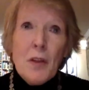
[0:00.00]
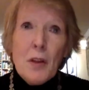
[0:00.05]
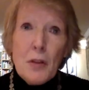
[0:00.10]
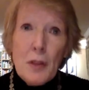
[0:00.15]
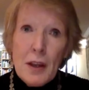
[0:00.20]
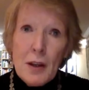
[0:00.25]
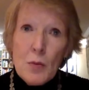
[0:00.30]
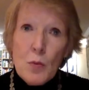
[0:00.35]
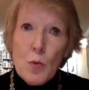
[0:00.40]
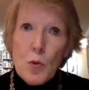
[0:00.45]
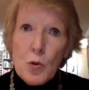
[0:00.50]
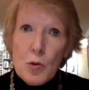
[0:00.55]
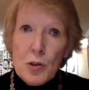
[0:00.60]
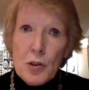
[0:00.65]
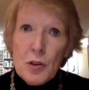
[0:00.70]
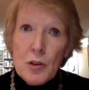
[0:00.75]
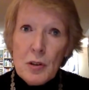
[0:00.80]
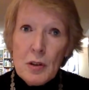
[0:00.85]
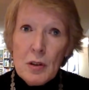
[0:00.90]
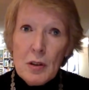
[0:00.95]
then war
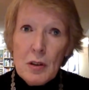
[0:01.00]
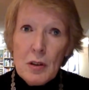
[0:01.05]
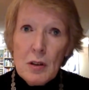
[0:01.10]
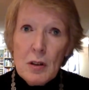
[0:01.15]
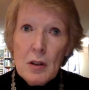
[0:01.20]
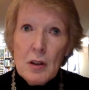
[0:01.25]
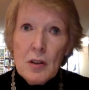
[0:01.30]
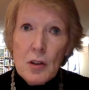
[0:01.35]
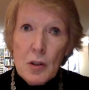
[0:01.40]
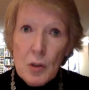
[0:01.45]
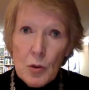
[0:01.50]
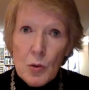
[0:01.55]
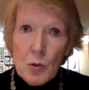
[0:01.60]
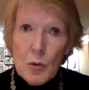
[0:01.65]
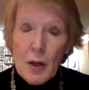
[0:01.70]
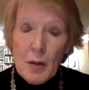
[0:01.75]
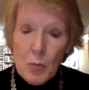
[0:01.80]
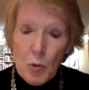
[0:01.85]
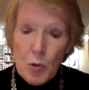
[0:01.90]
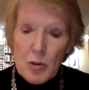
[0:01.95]
took on a
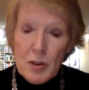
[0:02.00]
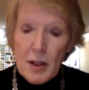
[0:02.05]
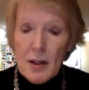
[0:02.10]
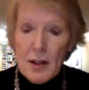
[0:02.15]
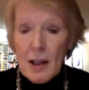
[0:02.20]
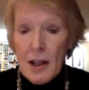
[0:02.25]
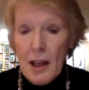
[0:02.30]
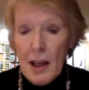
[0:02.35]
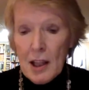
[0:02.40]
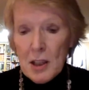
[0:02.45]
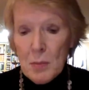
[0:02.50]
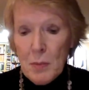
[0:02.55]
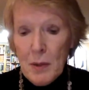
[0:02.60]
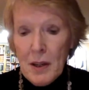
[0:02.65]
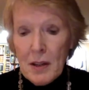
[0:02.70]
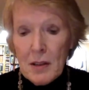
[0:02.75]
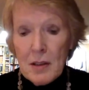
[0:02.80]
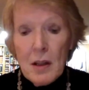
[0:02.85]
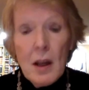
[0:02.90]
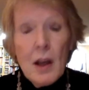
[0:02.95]
new and more deadly
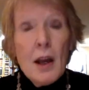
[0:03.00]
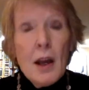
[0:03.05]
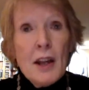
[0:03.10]
aspect.